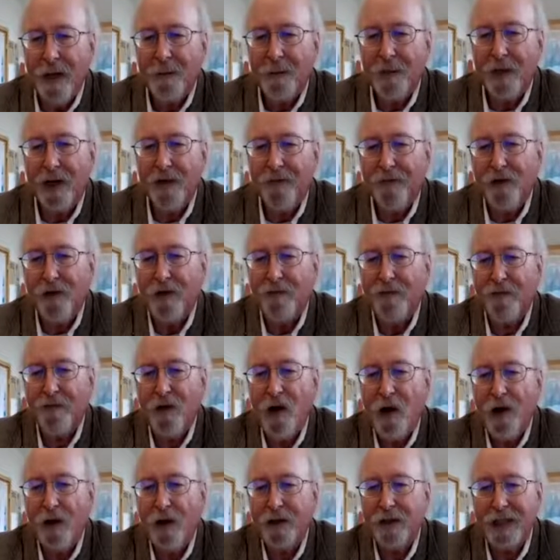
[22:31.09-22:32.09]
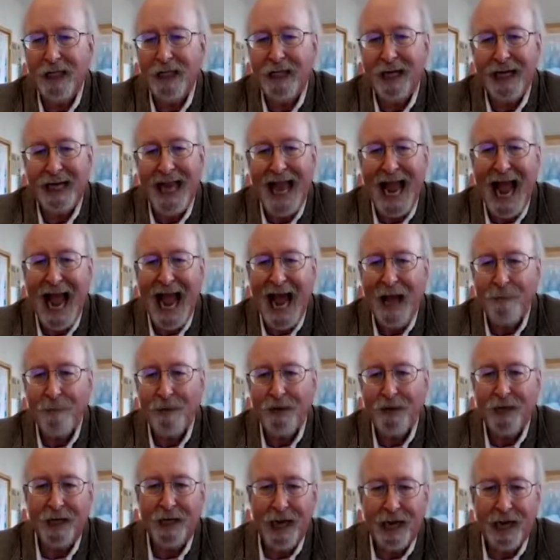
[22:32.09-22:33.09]
but if it falls in a gap
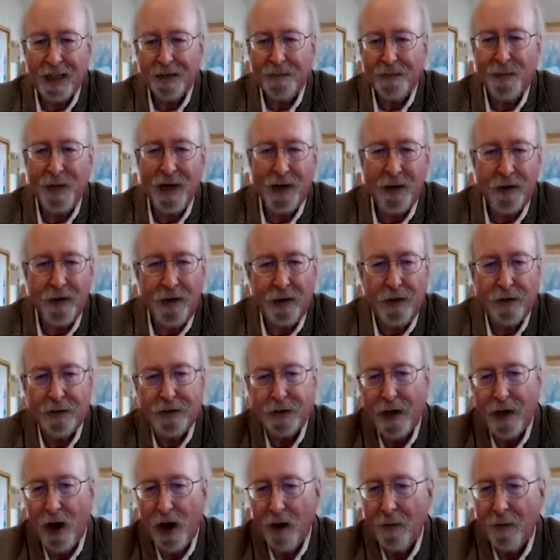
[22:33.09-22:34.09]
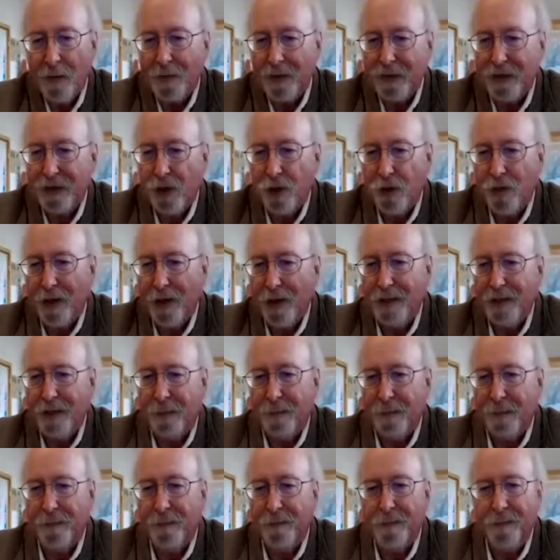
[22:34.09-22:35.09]
in the next parallel scarp, it's going to